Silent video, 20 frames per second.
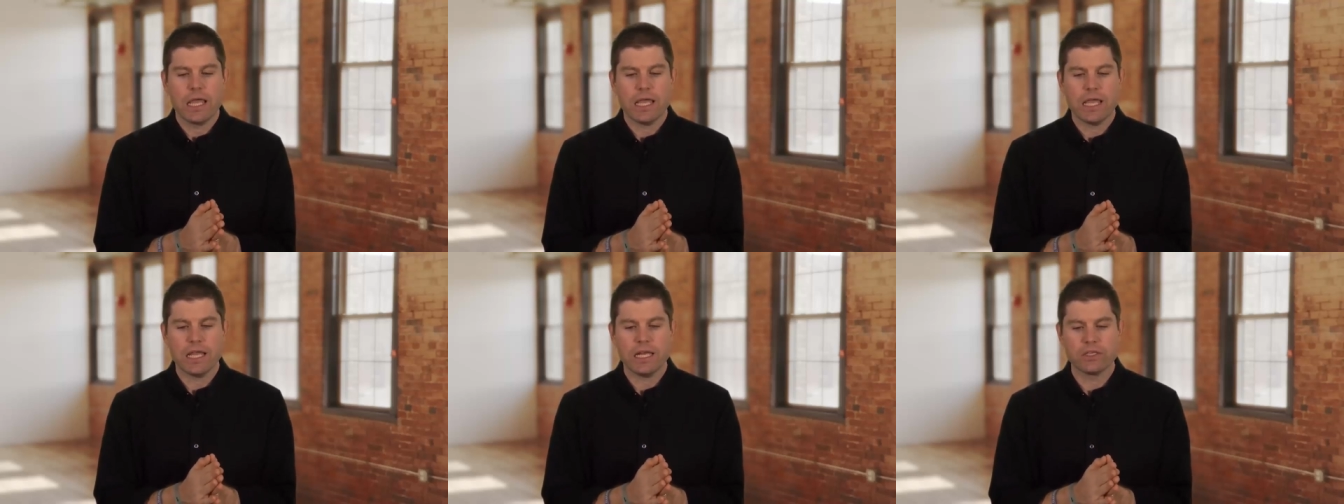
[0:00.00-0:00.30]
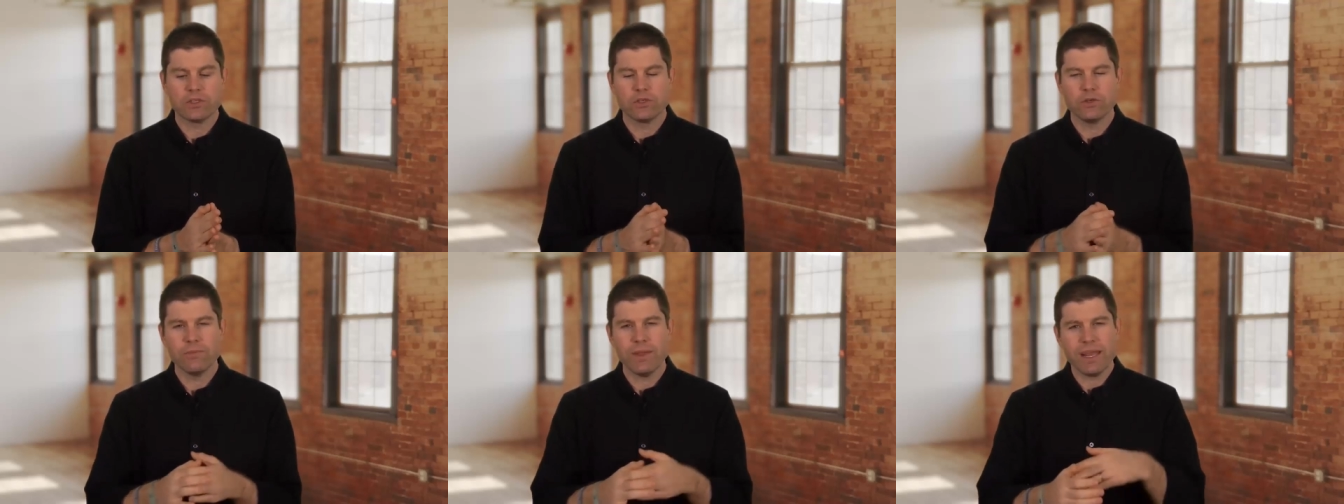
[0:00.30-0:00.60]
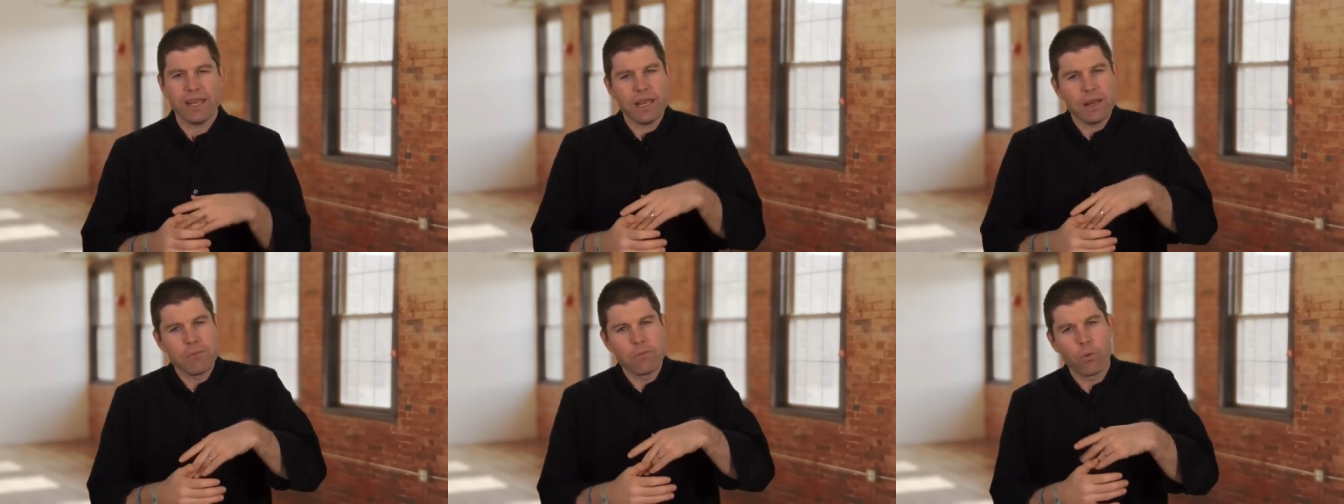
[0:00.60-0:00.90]
into
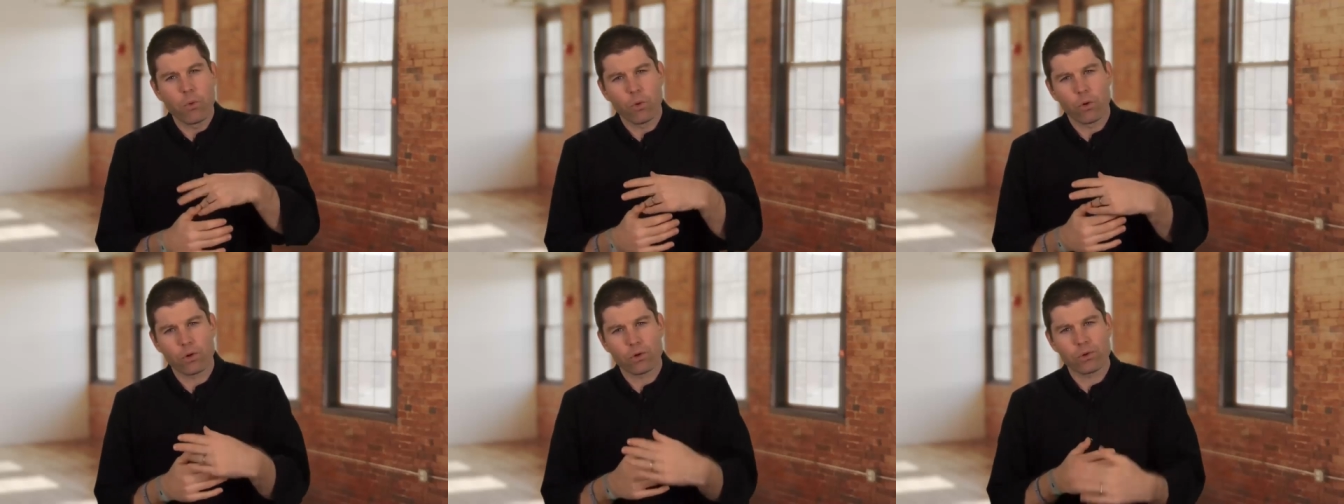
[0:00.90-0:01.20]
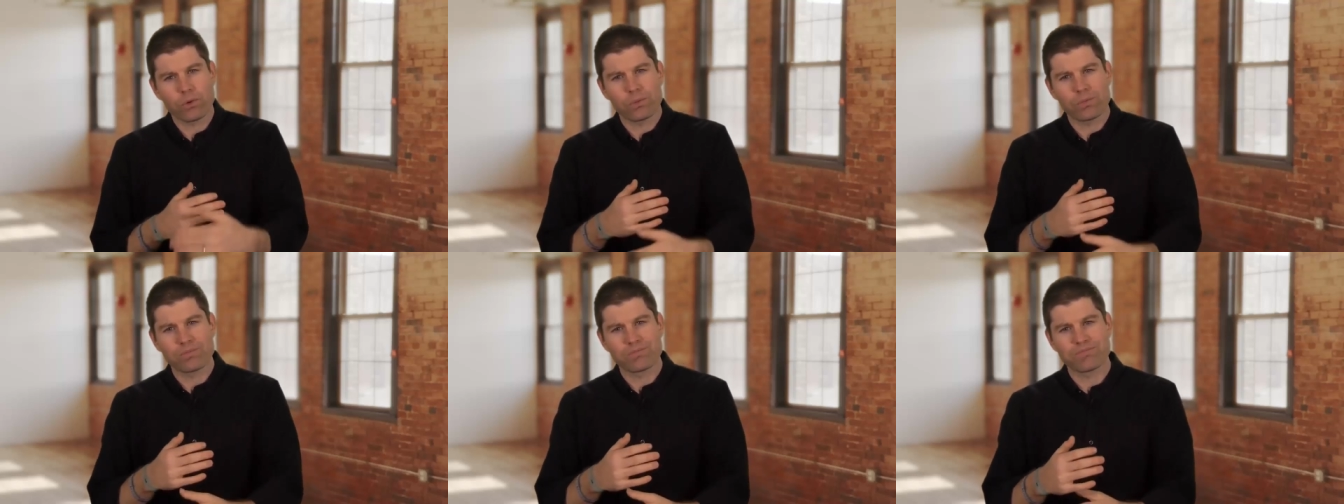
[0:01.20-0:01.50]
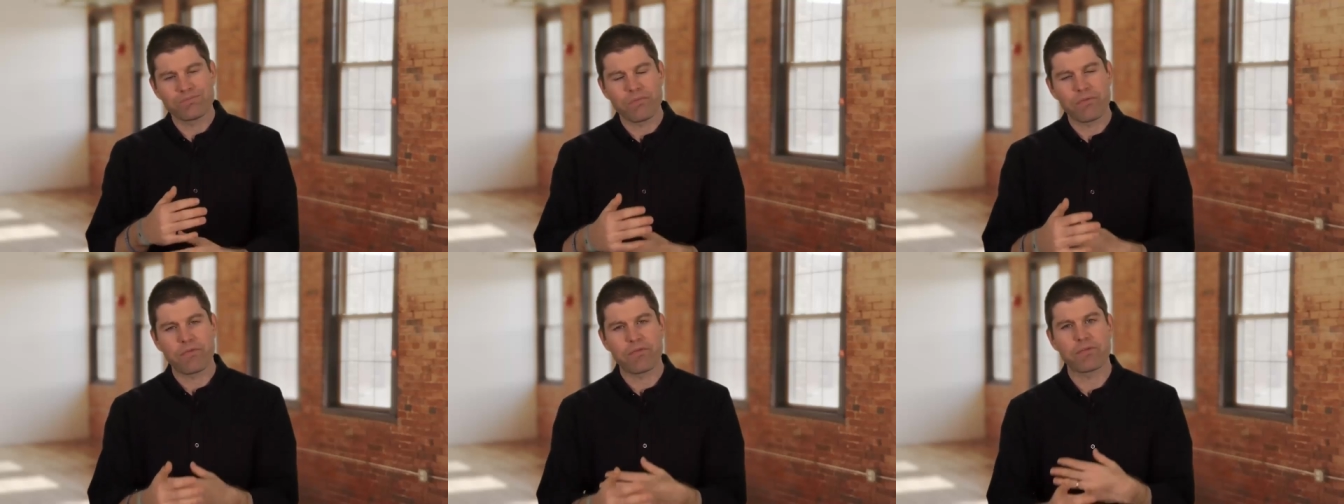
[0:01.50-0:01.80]
making more
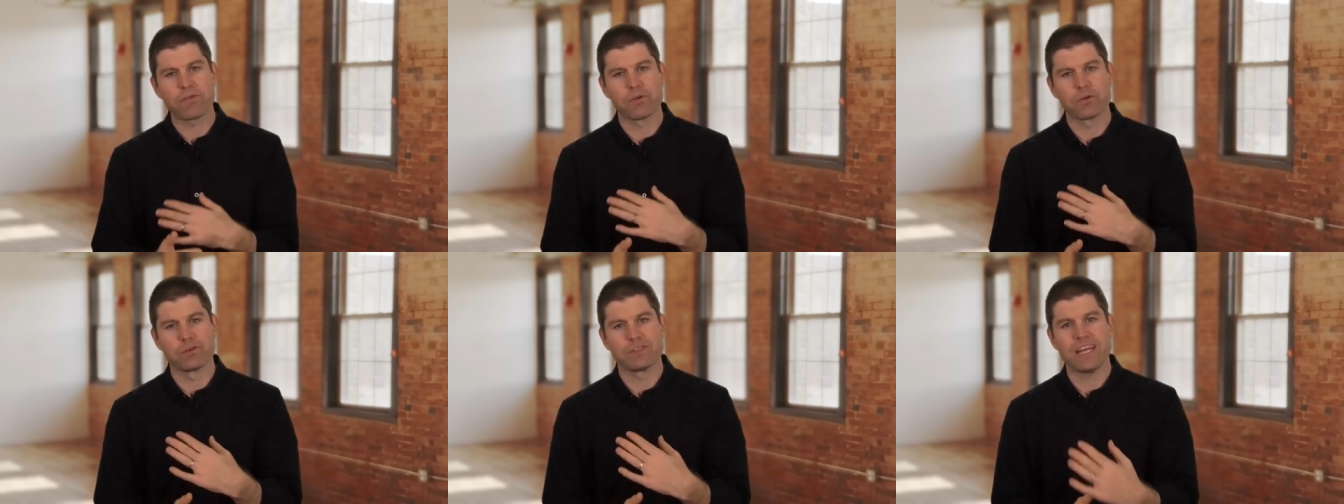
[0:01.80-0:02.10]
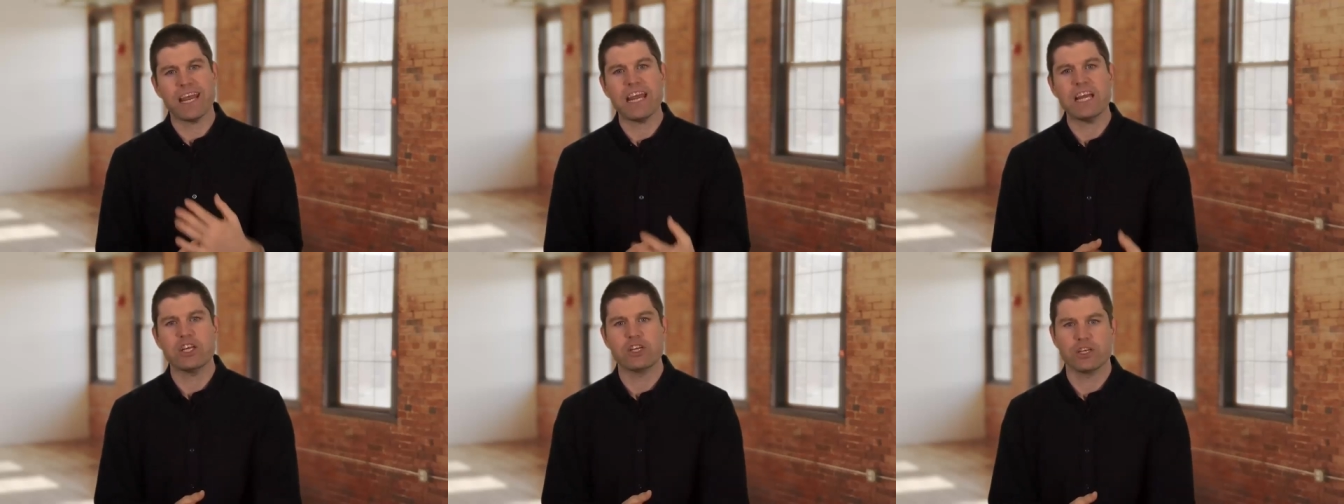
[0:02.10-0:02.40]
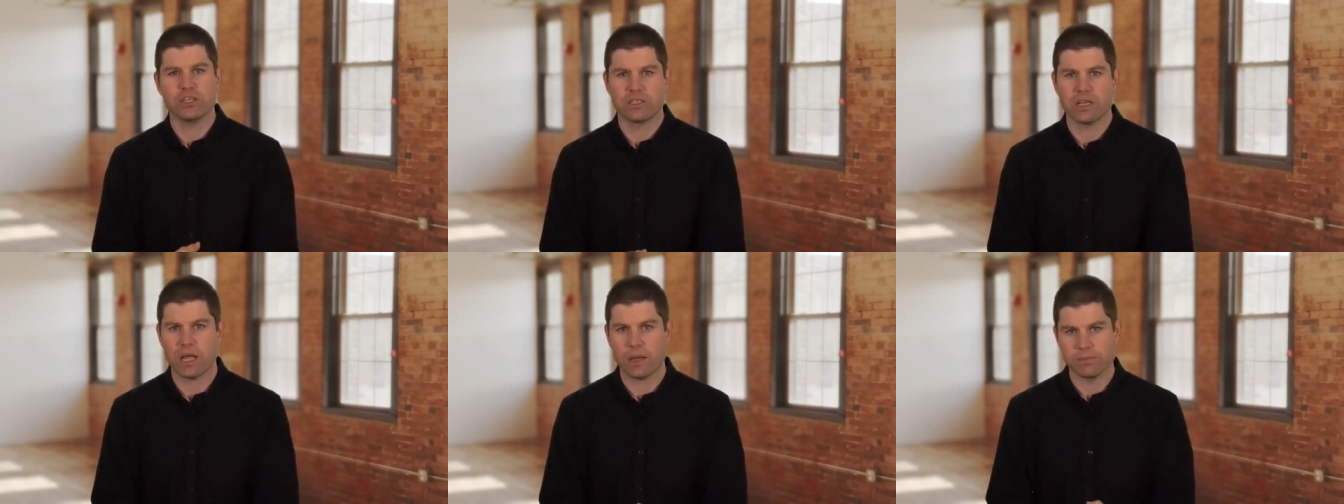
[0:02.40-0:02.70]

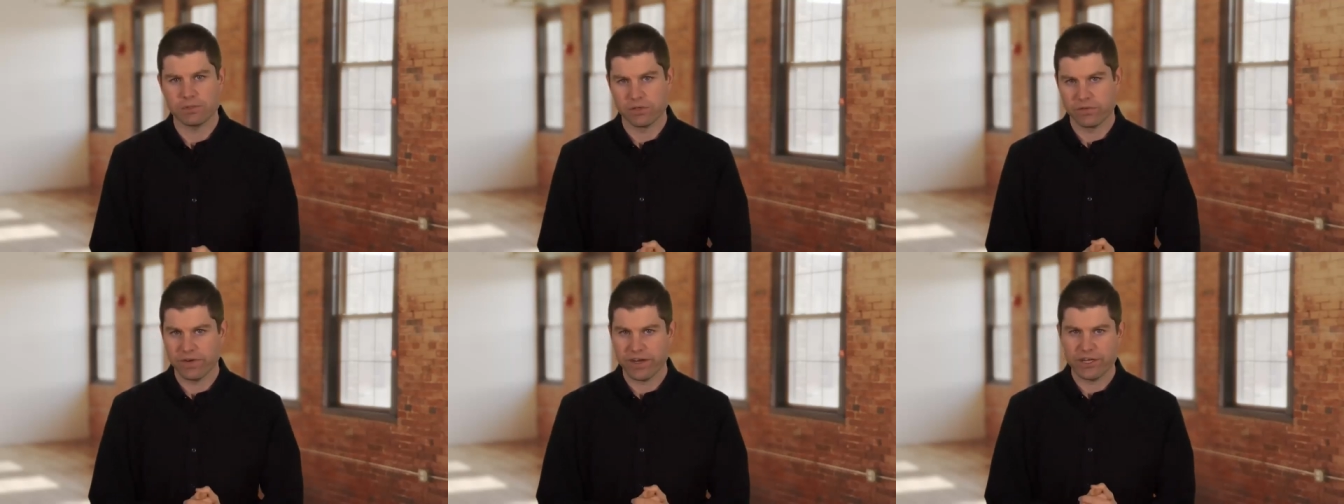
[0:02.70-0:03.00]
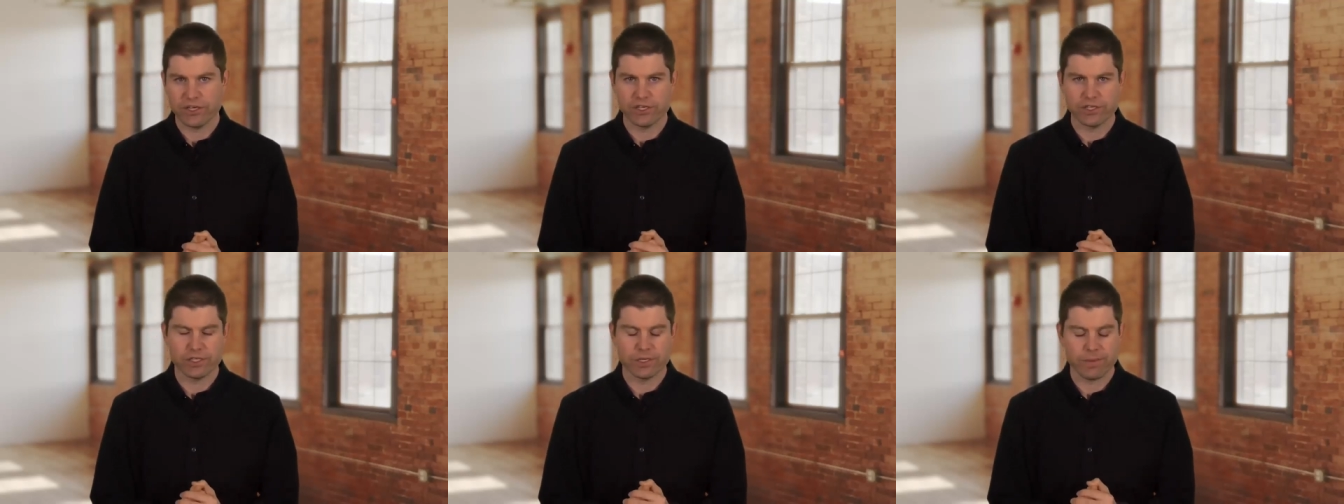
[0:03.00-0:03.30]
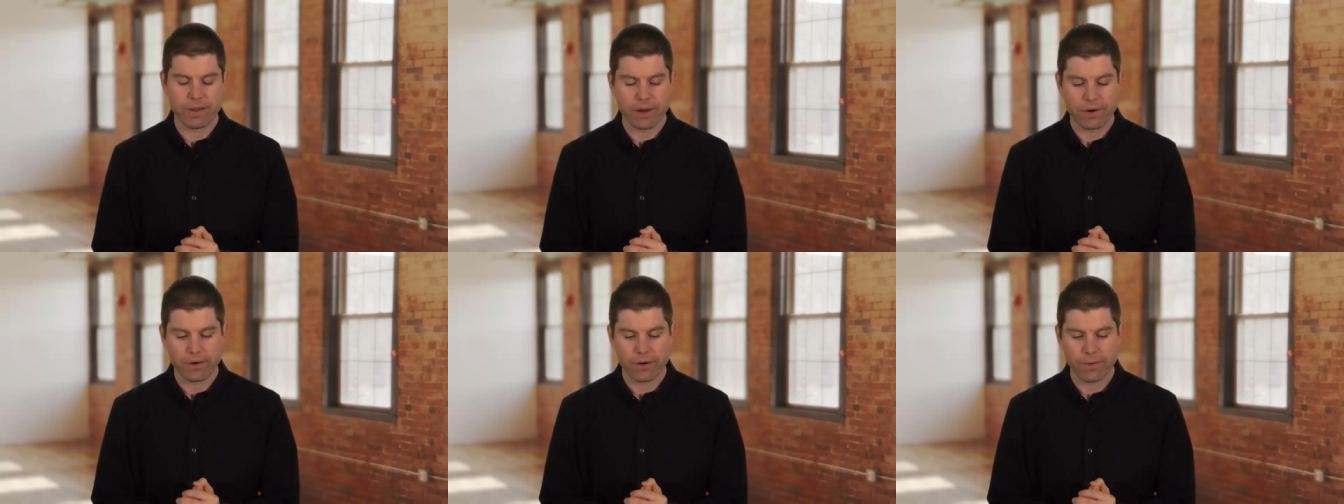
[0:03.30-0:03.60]
flirtatious observations
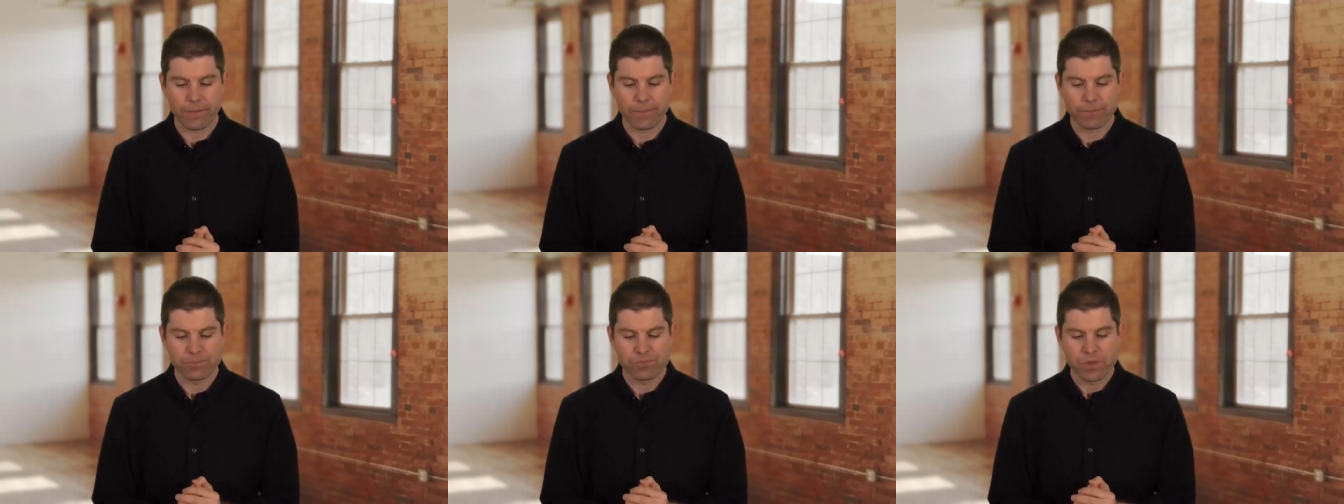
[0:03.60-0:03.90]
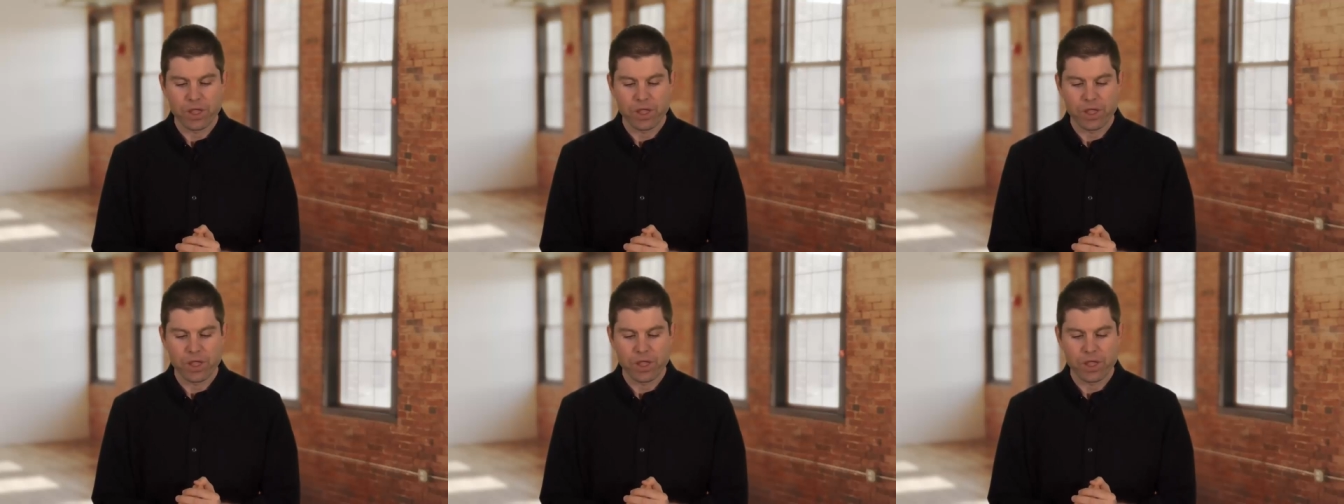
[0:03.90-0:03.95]
about her.